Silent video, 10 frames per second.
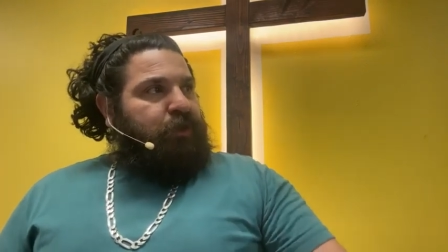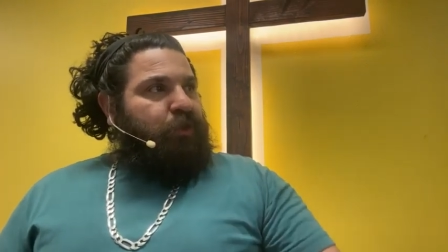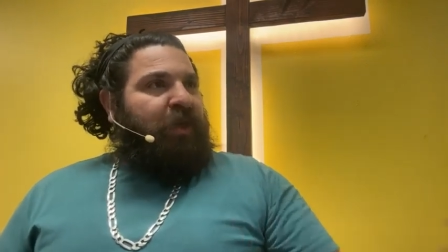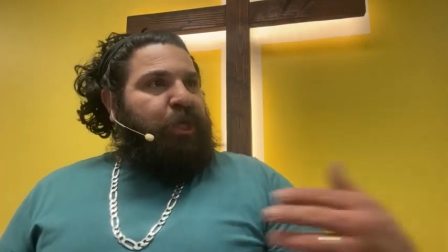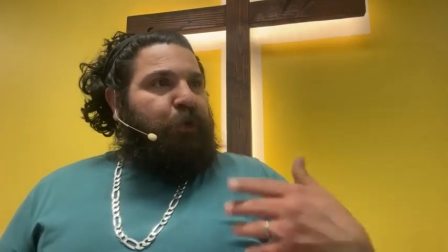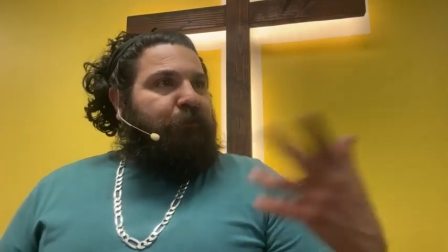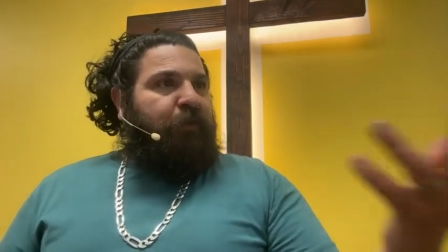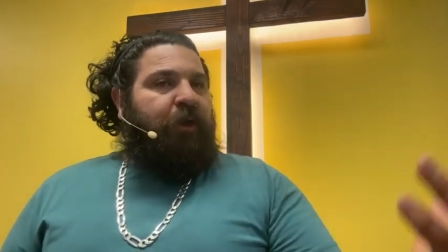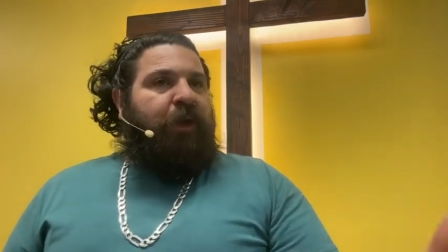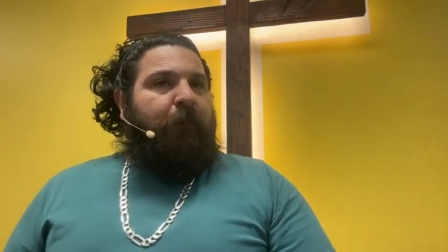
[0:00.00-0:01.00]
so that you
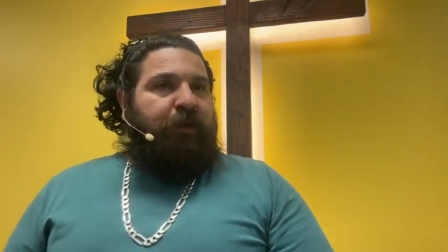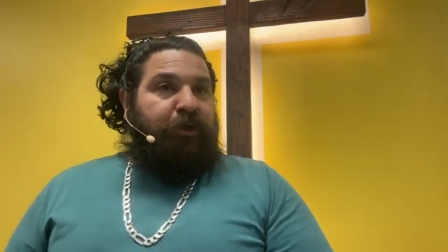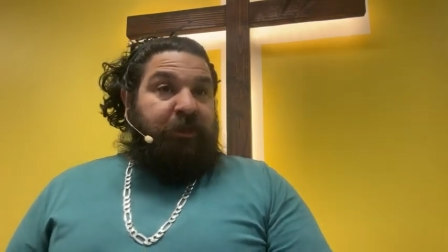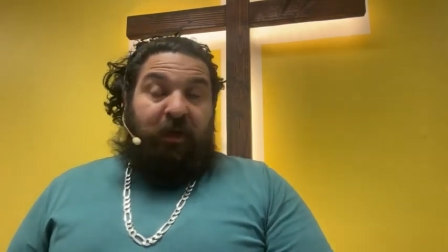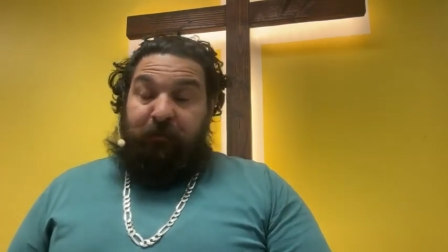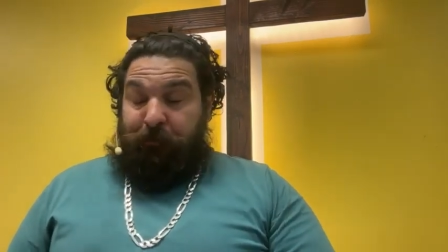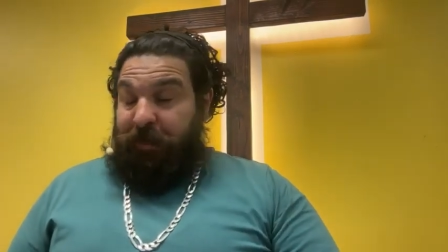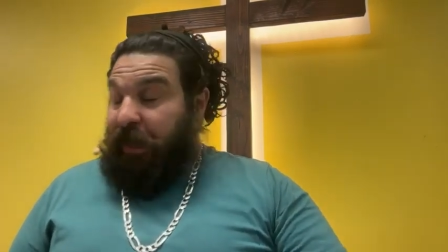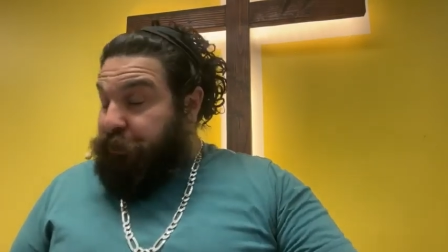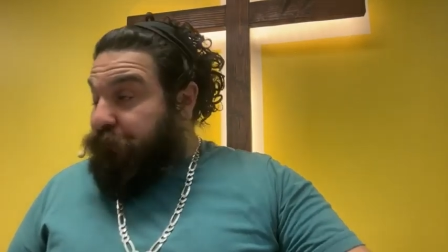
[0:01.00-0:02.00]
feel good about yourself, I'm
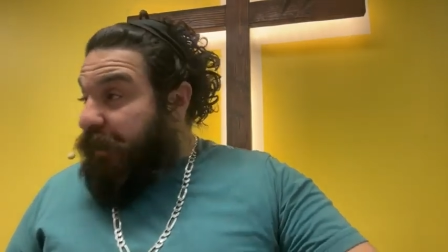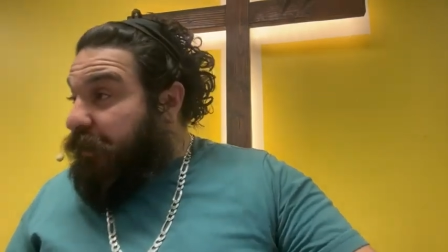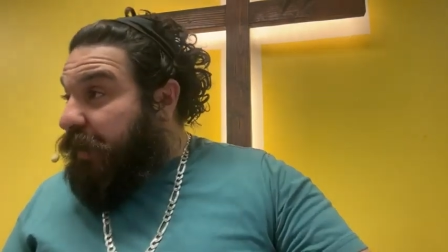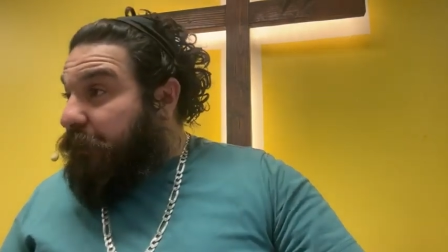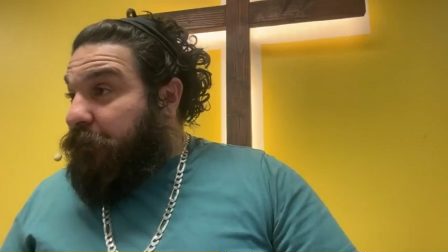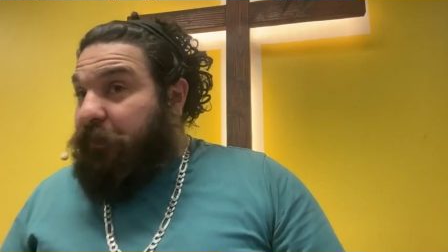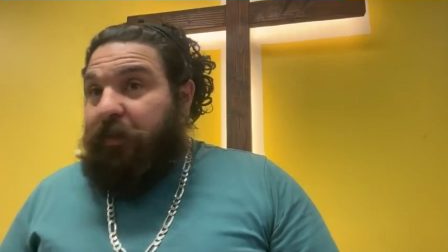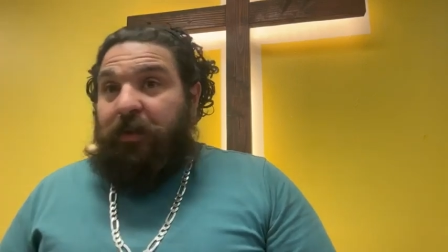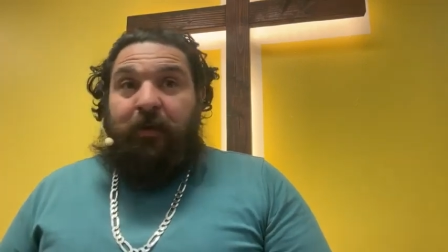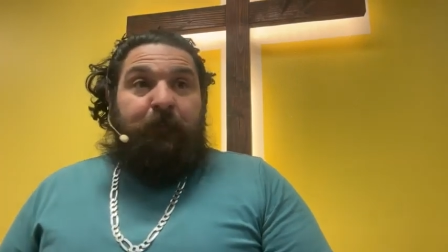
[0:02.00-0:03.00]
glad you fed them,
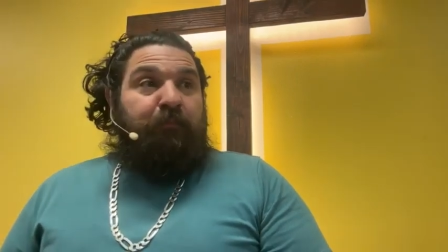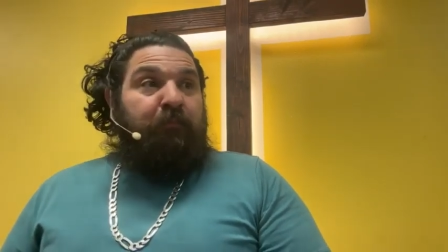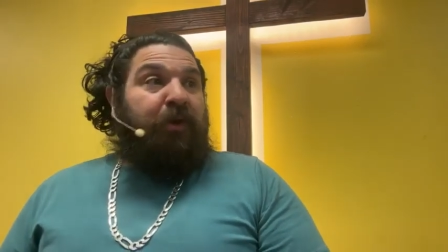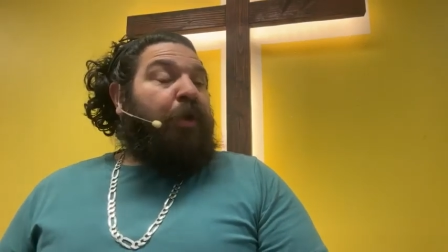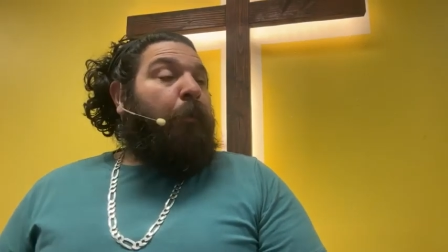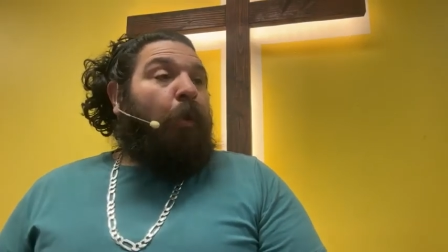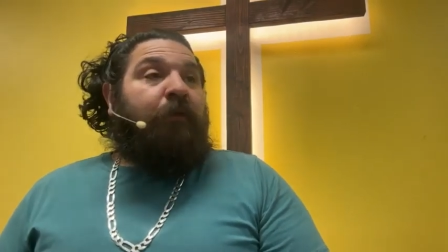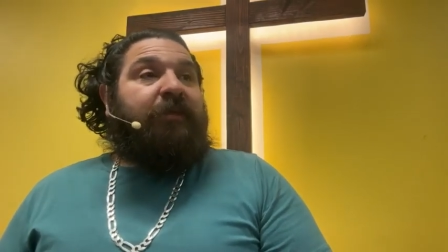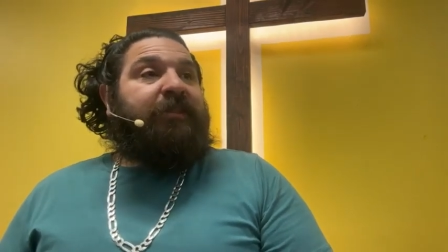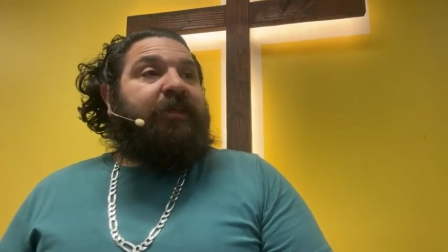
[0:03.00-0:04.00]
but your
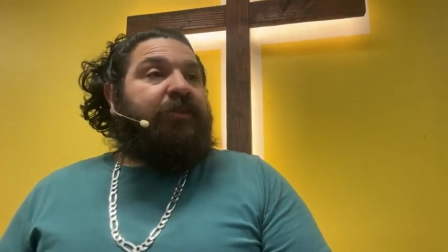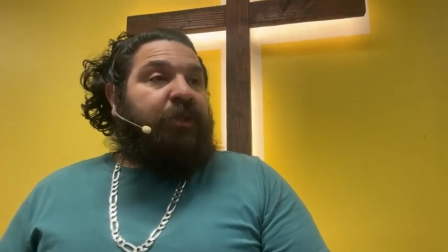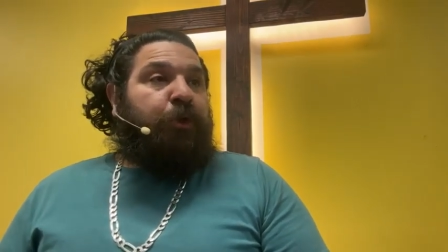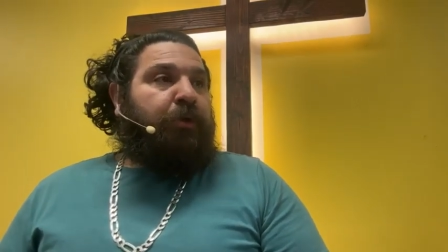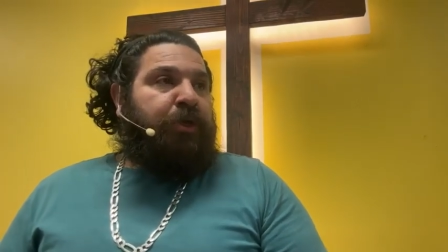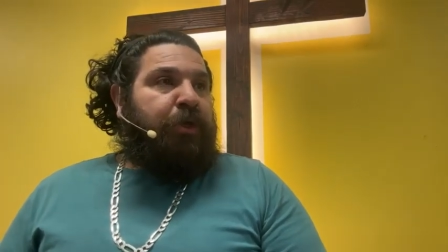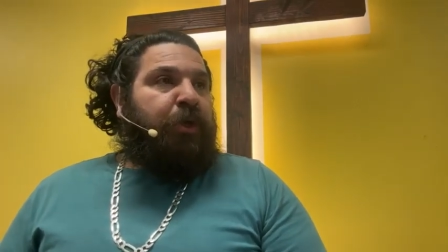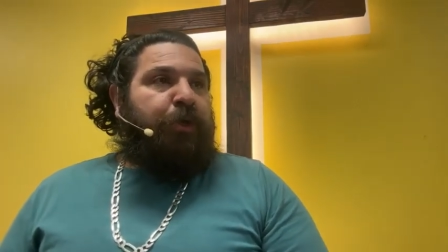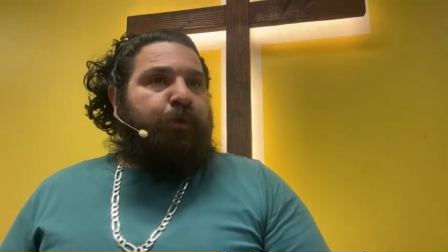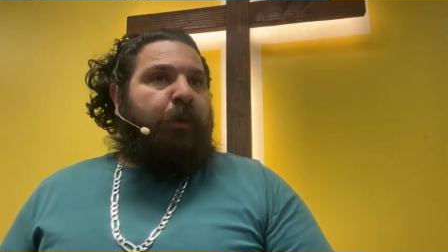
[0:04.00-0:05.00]
motive is still skewed. You
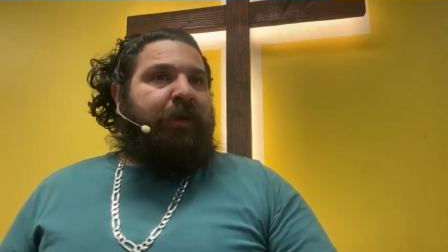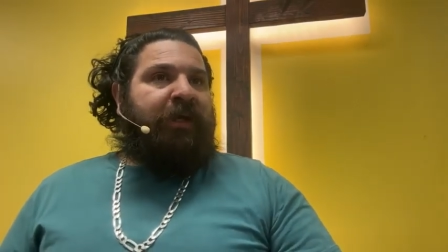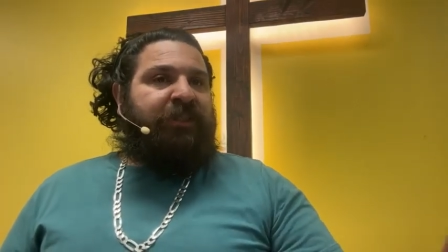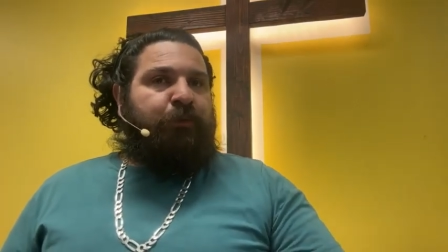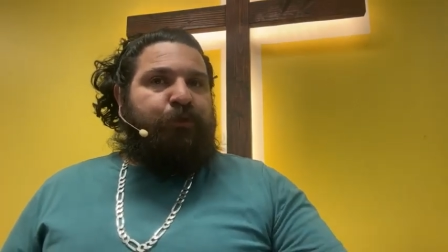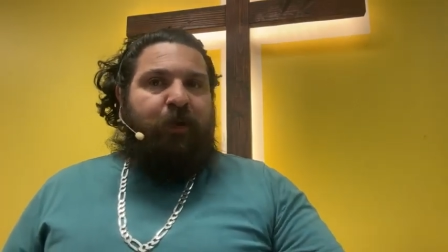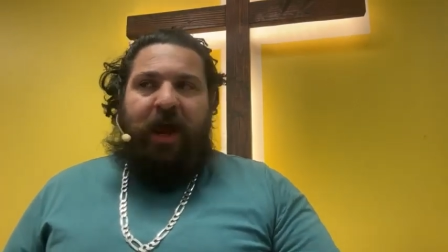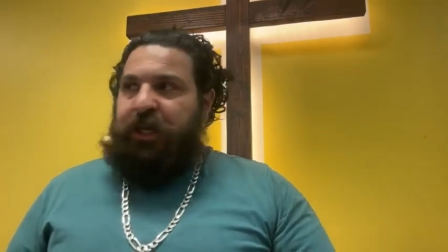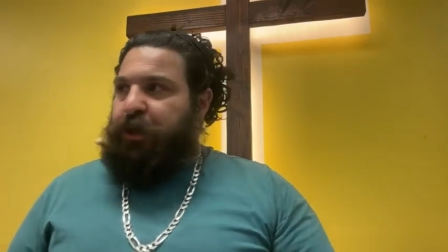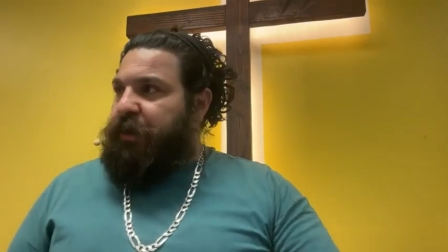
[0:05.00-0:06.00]
didn't do it because it was
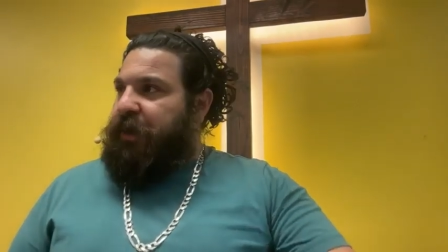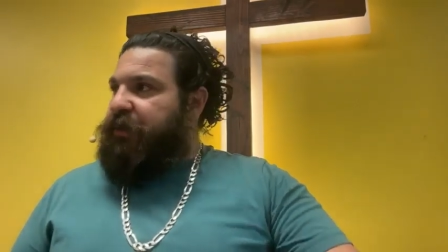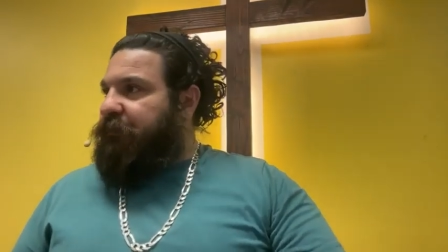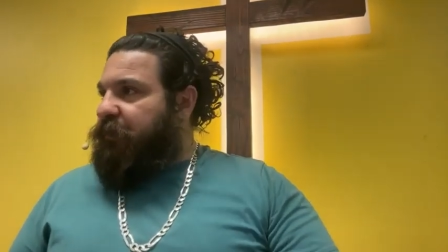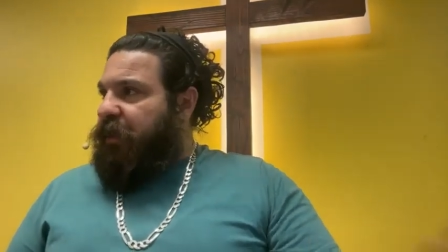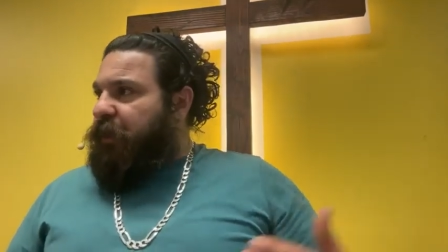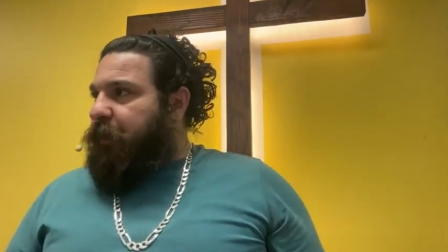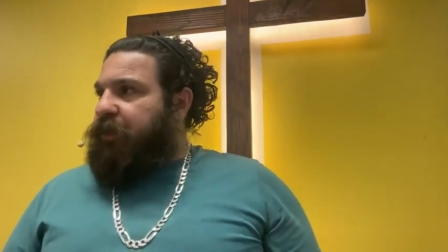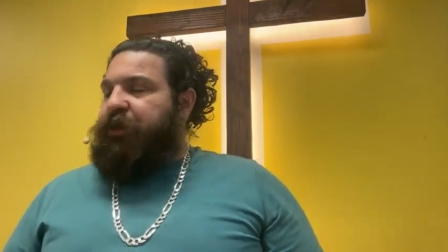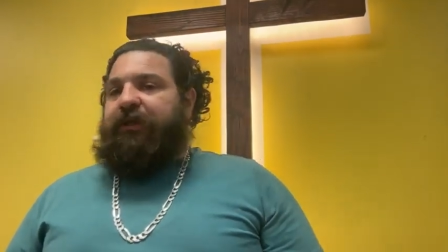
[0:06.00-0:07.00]
right, you did it to feel good
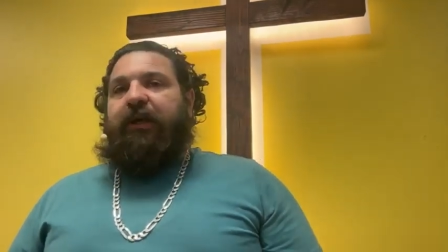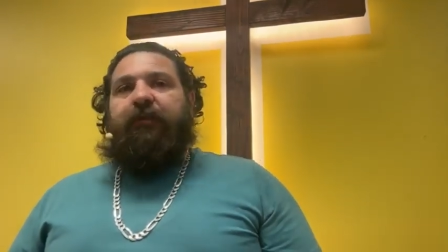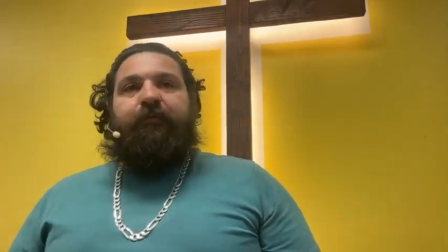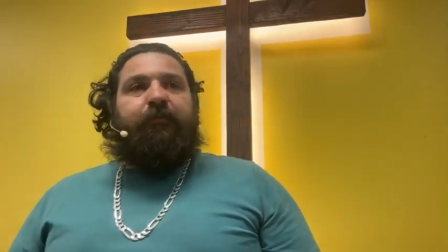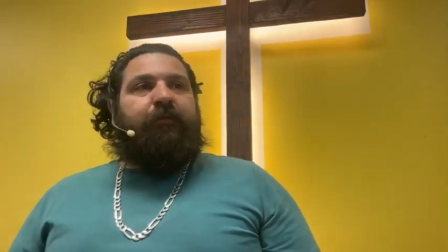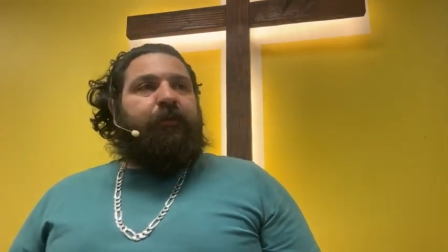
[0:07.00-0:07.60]
about yourself.